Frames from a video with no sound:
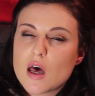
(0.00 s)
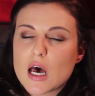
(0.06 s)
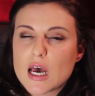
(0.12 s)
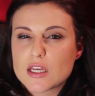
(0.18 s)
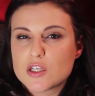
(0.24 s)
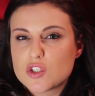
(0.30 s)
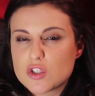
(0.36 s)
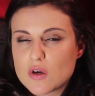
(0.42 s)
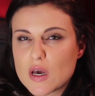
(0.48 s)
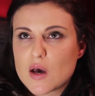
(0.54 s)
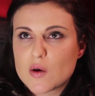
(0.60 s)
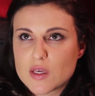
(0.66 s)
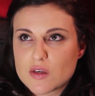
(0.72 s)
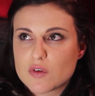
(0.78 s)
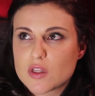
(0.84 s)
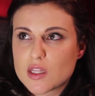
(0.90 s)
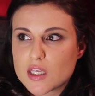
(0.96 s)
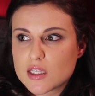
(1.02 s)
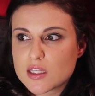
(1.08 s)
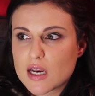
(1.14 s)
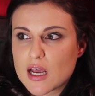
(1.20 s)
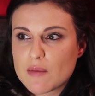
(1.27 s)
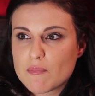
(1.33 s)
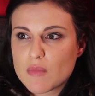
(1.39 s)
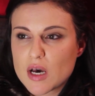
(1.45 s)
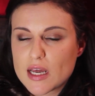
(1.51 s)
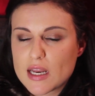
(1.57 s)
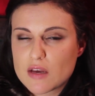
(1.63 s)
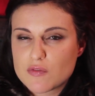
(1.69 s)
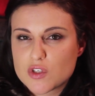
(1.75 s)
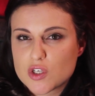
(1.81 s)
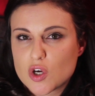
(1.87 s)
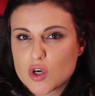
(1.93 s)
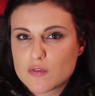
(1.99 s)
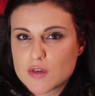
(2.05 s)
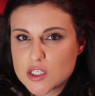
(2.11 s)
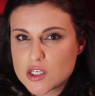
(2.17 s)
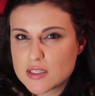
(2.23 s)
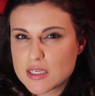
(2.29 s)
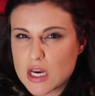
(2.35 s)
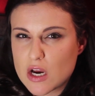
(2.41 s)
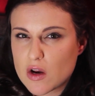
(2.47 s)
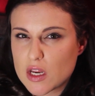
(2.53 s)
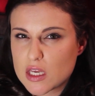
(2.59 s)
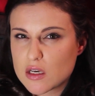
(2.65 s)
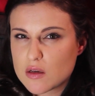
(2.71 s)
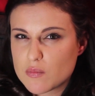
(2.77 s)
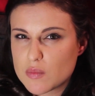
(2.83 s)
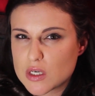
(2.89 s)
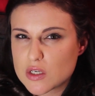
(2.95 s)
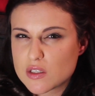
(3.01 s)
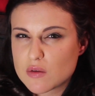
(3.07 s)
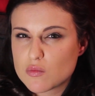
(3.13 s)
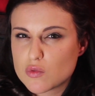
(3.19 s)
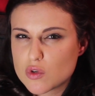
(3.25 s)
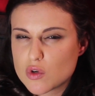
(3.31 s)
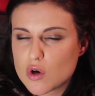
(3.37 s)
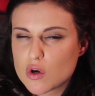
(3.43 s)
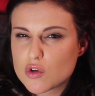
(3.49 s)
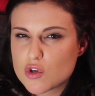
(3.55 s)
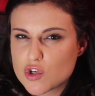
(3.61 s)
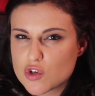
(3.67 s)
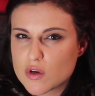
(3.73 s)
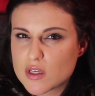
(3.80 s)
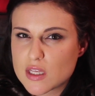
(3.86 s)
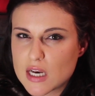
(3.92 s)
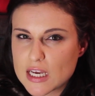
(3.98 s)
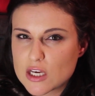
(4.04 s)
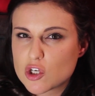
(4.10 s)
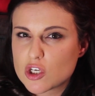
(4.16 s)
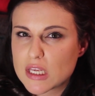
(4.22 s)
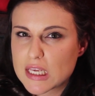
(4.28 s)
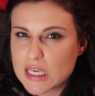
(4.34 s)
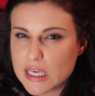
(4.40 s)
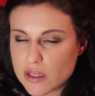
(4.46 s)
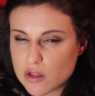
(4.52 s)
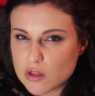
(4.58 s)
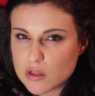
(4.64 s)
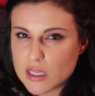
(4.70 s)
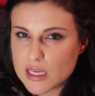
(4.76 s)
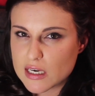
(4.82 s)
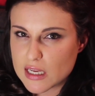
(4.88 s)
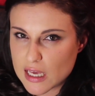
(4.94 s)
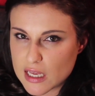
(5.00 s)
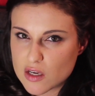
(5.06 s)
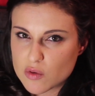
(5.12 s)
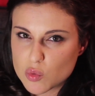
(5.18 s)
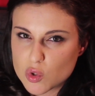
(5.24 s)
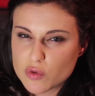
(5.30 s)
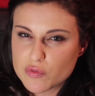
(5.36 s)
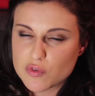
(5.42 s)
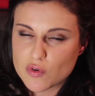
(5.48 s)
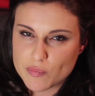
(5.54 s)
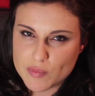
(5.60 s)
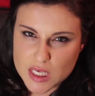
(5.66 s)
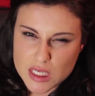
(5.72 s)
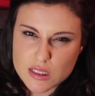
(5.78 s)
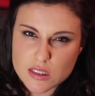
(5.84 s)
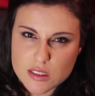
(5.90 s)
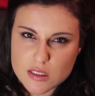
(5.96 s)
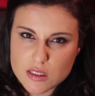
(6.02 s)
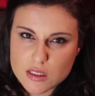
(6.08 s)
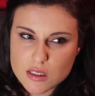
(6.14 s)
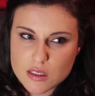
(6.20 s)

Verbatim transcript: I do, however, think that I might have to go vegetarian because I'm not sure that I could kill an animal for meat.